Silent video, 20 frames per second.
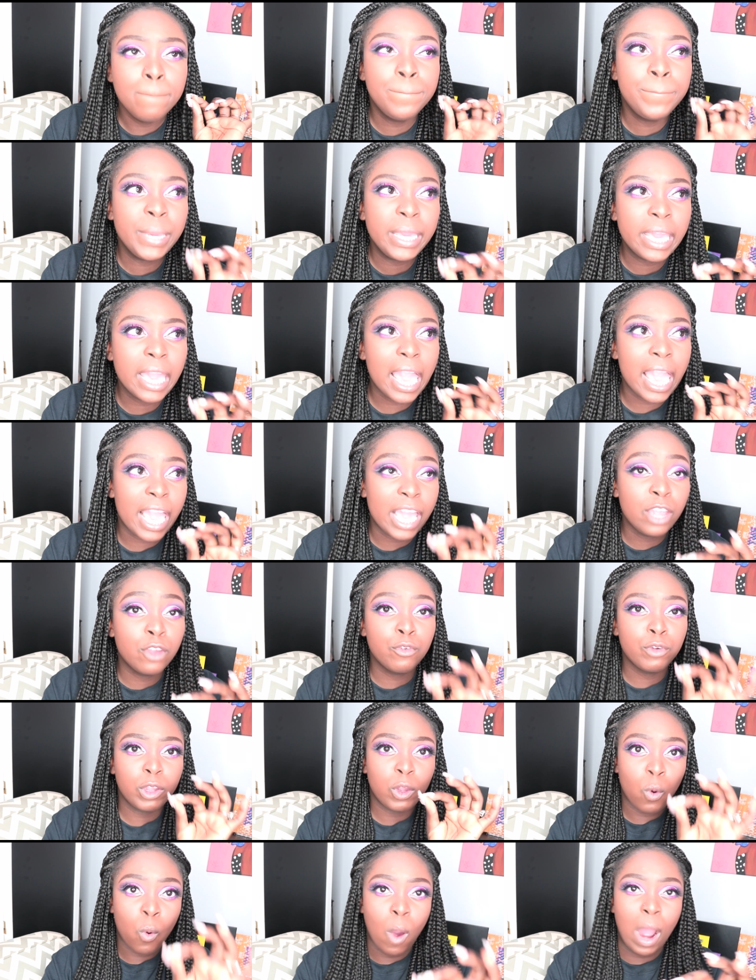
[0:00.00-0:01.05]
Be
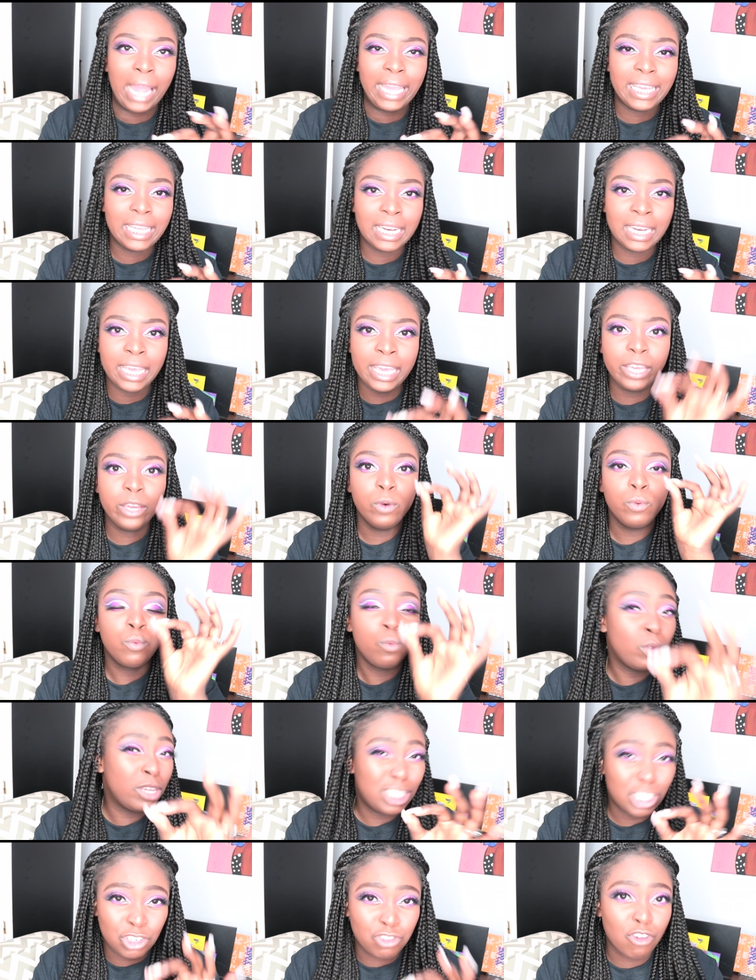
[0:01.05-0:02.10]
angry quietly?
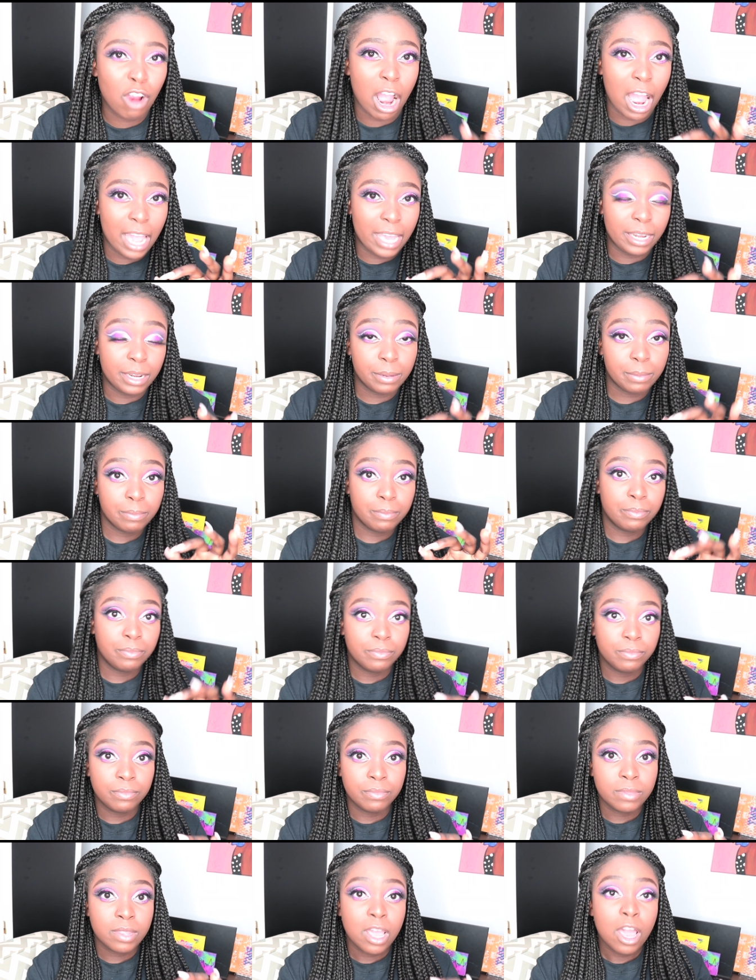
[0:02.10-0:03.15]
We tried.
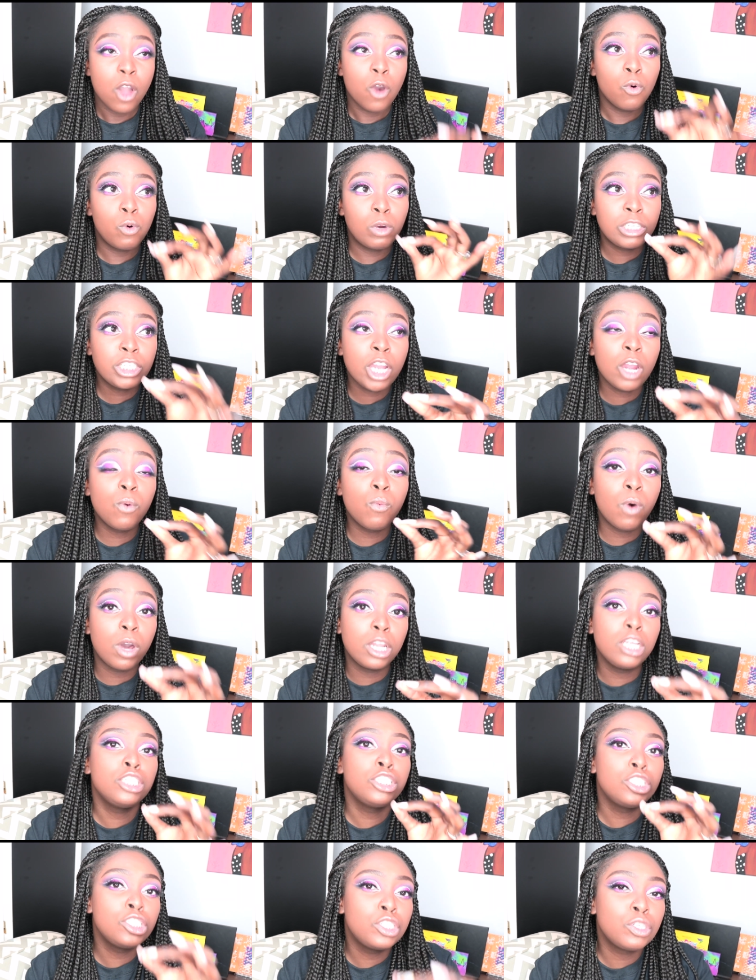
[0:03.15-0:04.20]
What y'all want
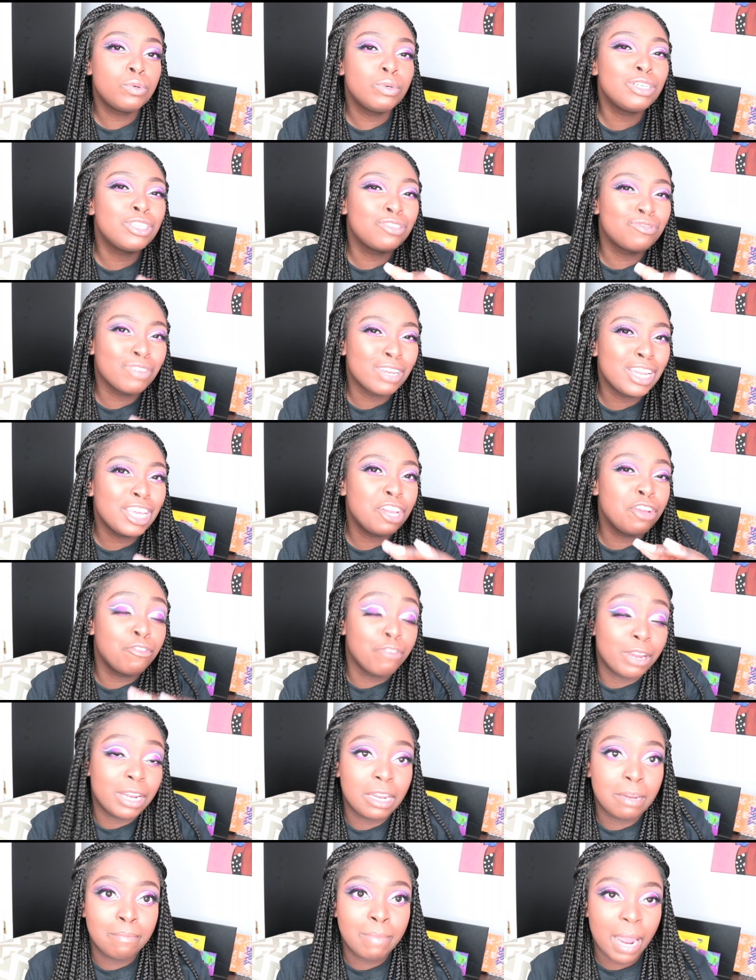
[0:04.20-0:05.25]
us to do is really
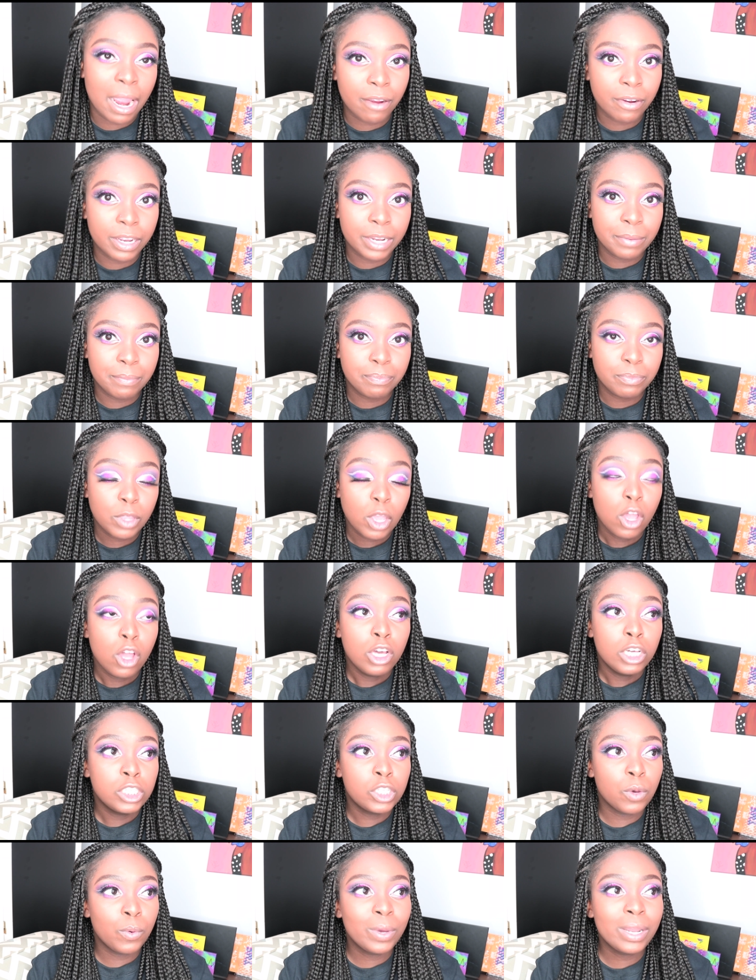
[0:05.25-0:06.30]
grin and bear it.
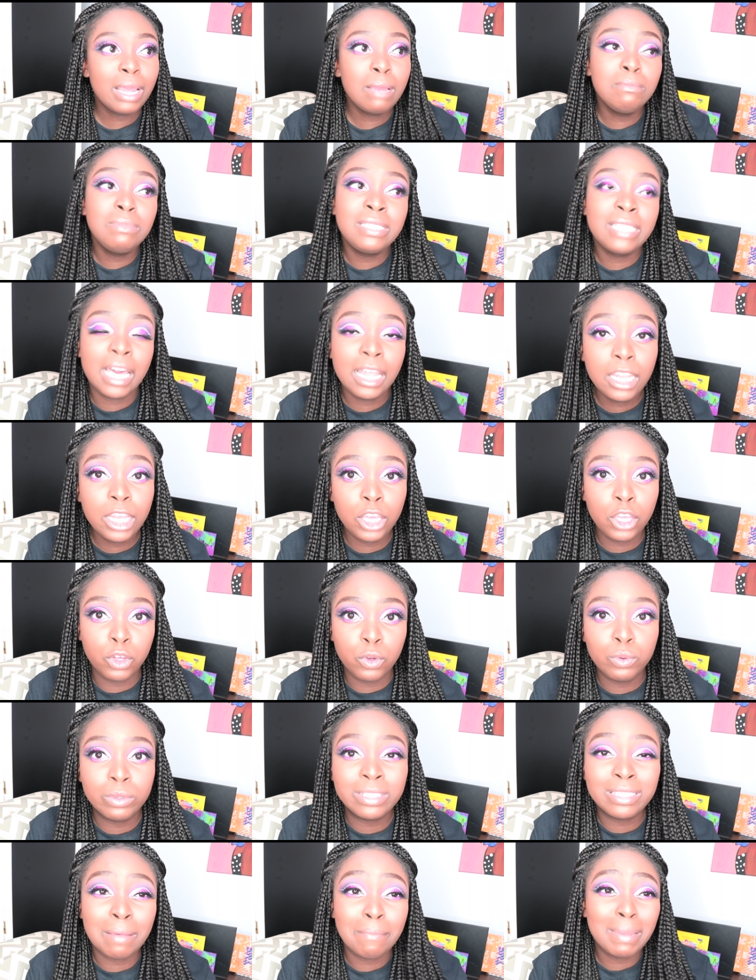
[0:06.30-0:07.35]
So when I'm telling
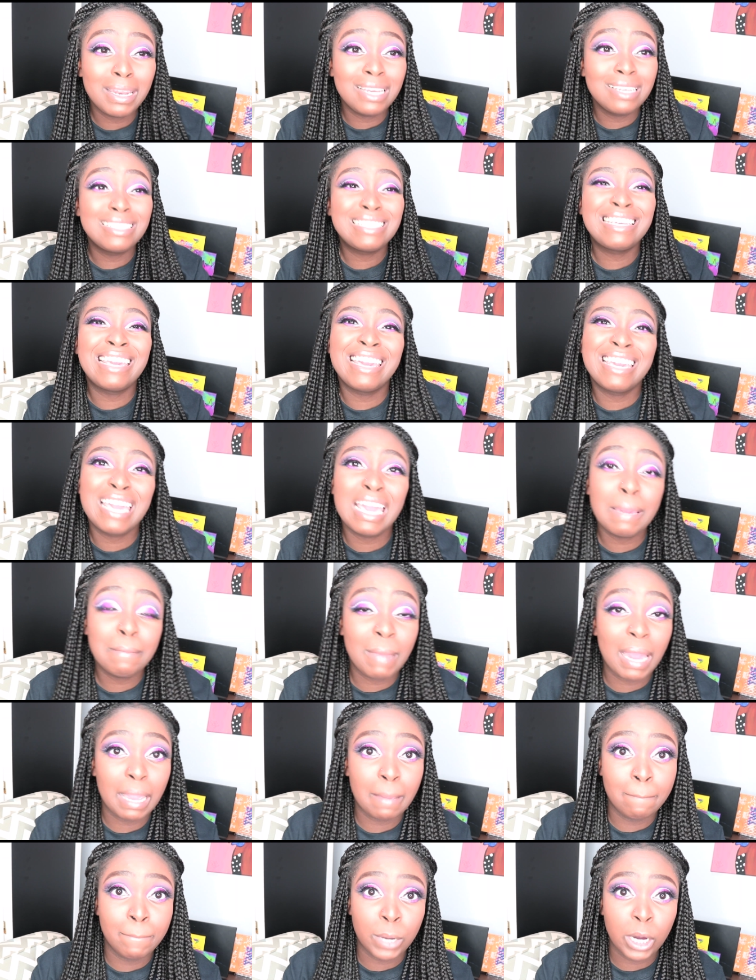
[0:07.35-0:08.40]
you somebody is kicking
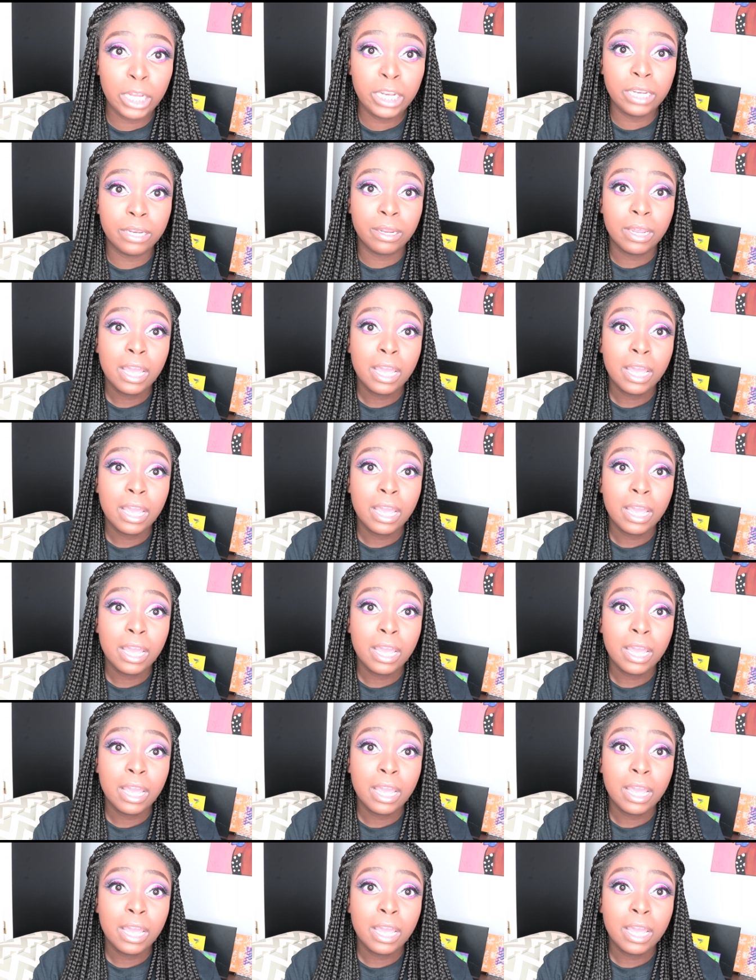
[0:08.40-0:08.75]
my butt,